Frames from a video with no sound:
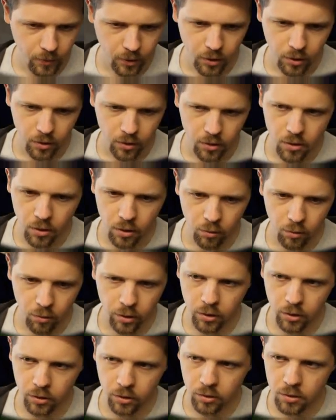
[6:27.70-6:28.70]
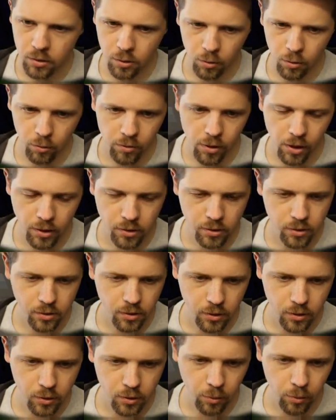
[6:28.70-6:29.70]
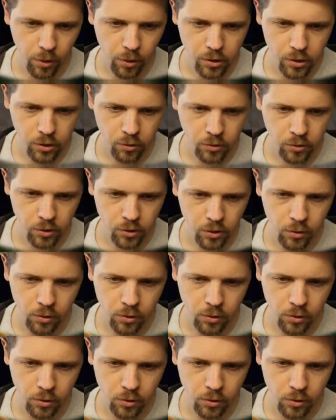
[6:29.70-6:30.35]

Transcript: you know, and so that's the way I chose to do it,